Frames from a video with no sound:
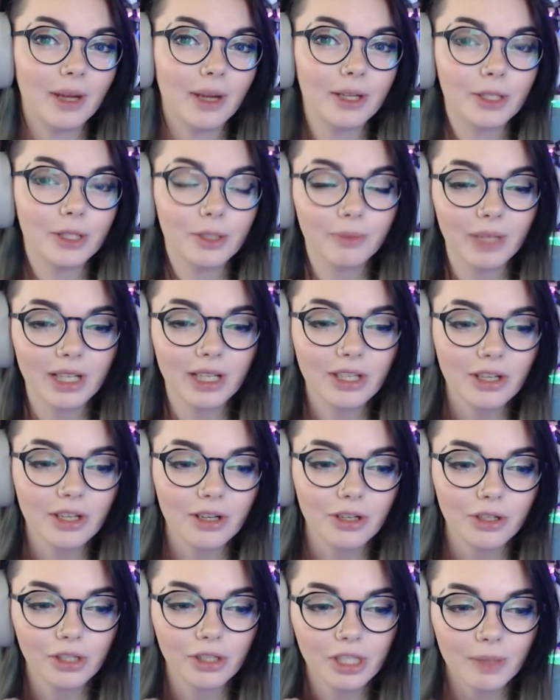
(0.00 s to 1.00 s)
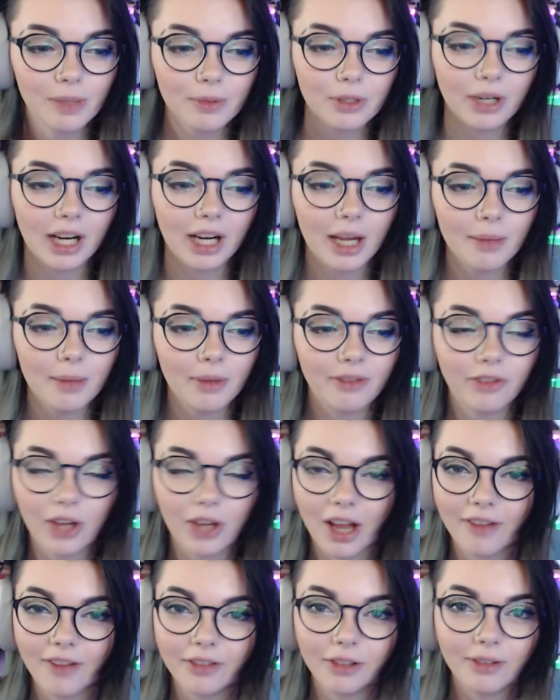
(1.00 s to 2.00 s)
So make sure you subscribe if you
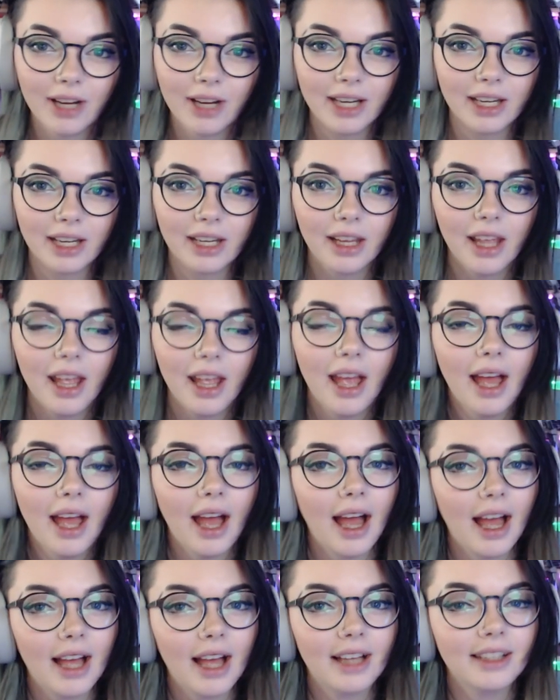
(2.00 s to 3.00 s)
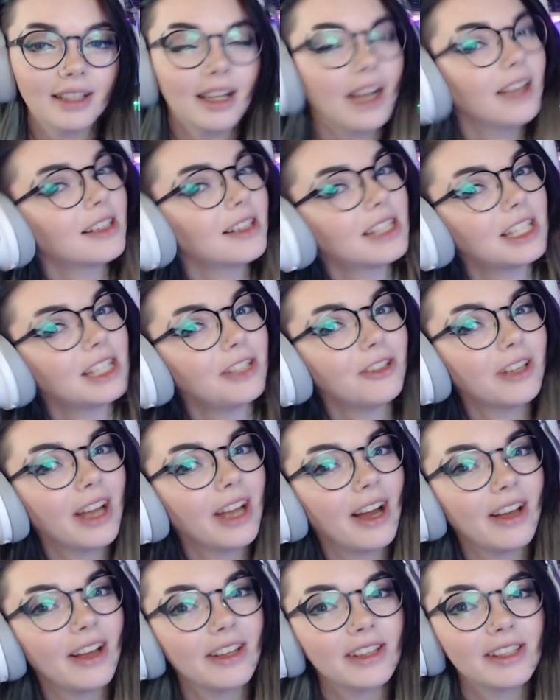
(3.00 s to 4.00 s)
haven't already. And I'll see you
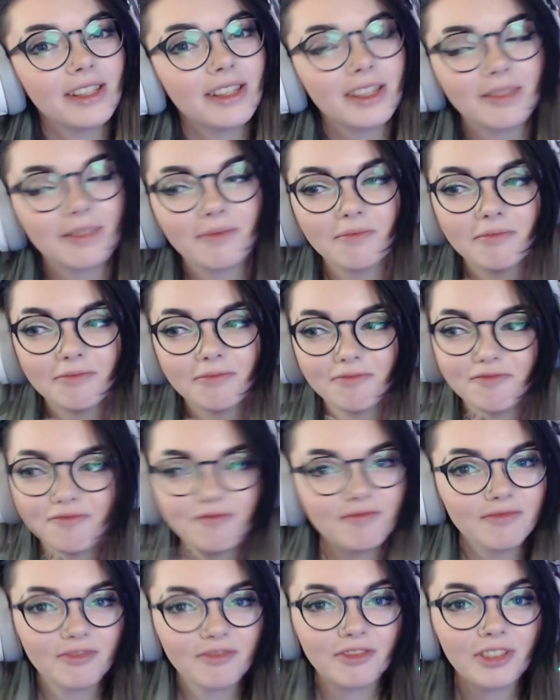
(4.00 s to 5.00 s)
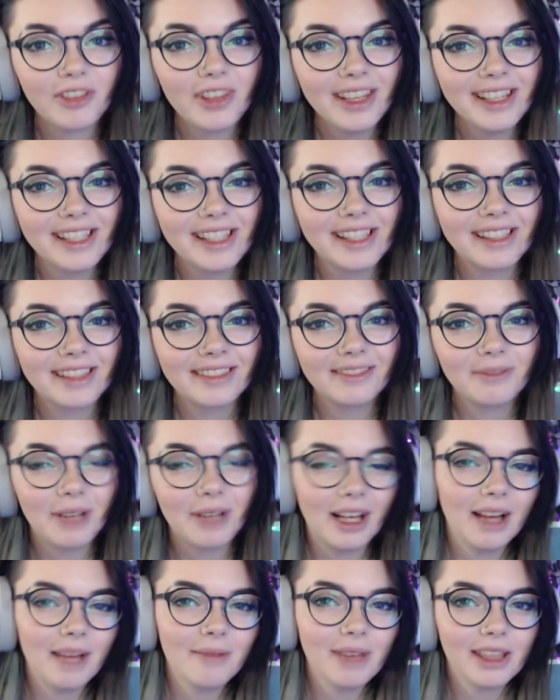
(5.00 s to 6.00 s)
guys for this. Well, I
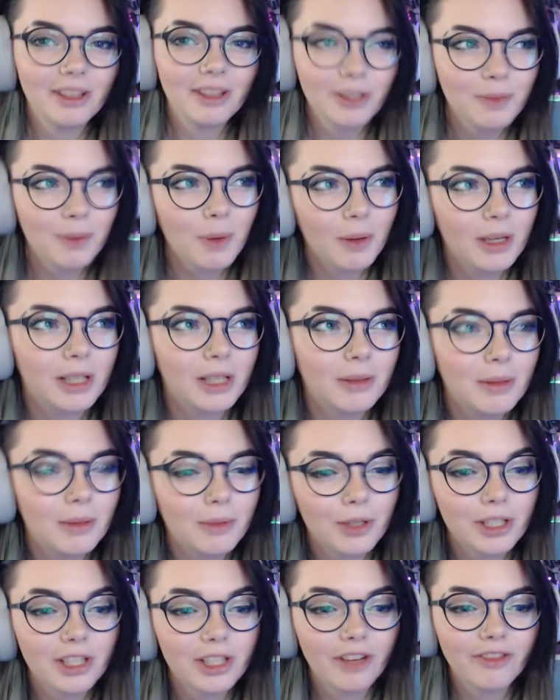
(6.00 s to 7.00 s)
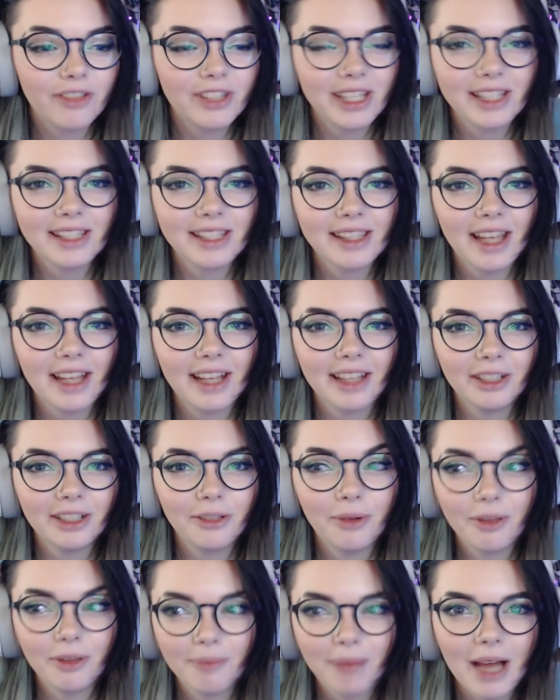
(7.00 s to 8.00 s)
mean, there's probably going to be more stuff since then, you know, with
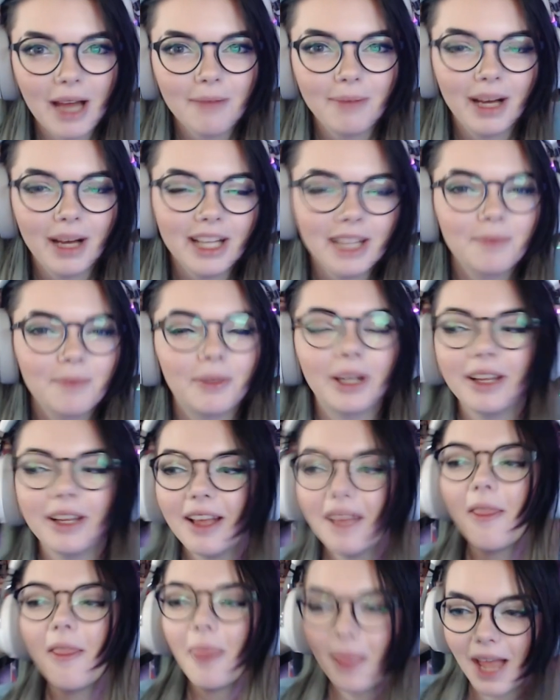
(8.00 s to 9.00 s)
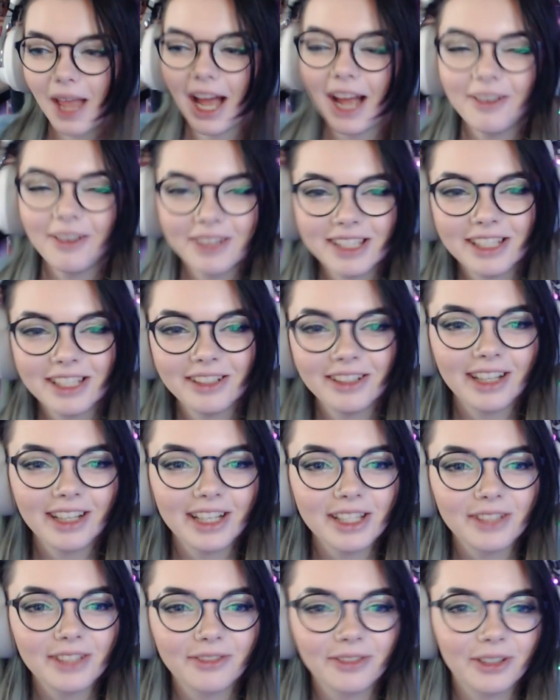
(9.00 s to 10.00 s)
Bad Batch. But I will see you guys
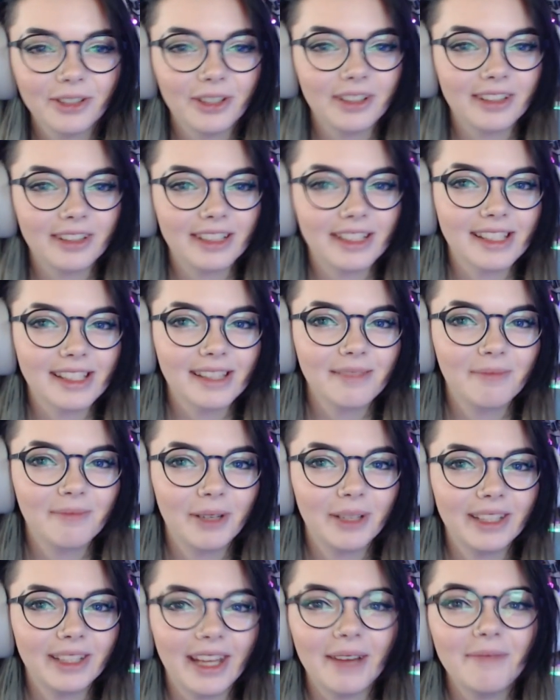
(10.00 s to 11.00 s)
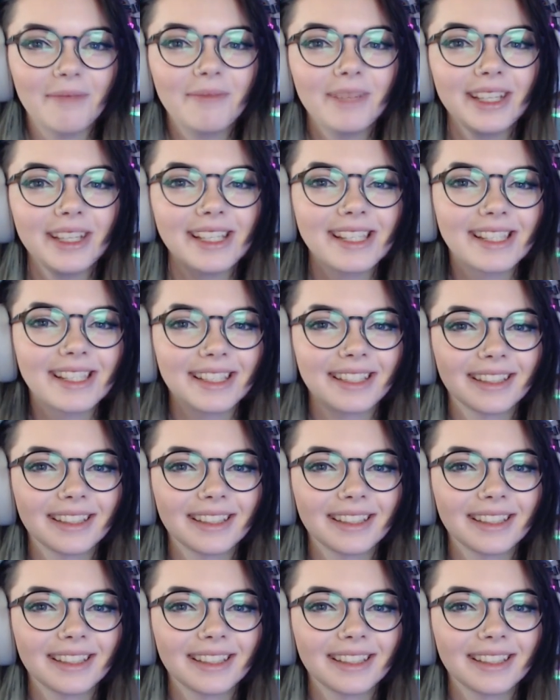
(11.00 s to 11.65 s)
for this. But yeah, peace.